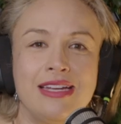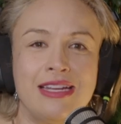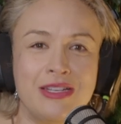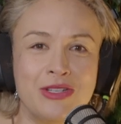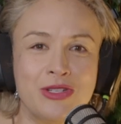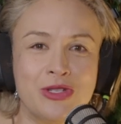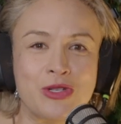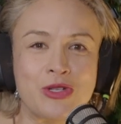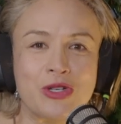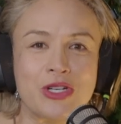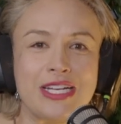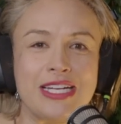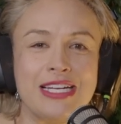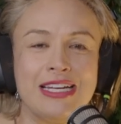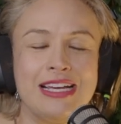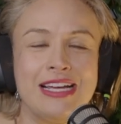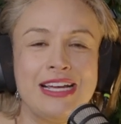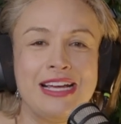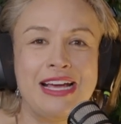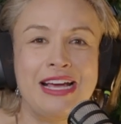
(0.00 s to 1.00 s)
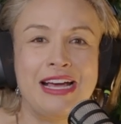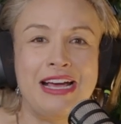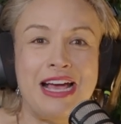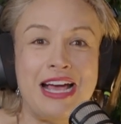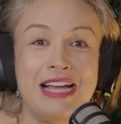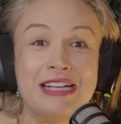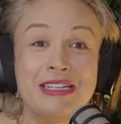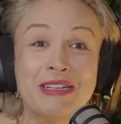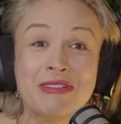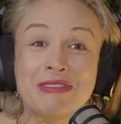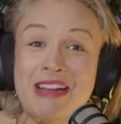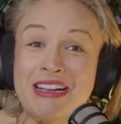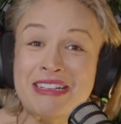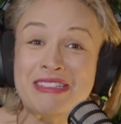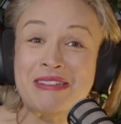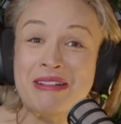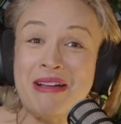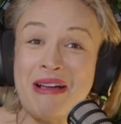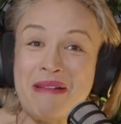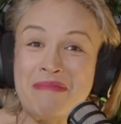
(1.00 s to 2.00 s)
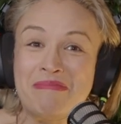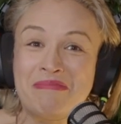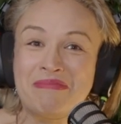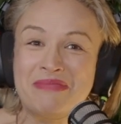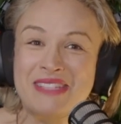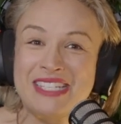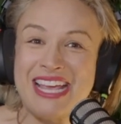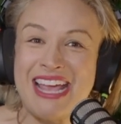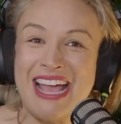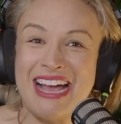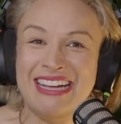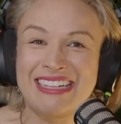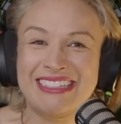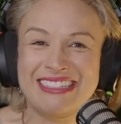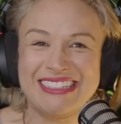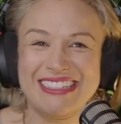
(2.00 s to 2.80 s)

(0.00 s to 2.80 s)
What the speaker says: industry. Until next time, see ya.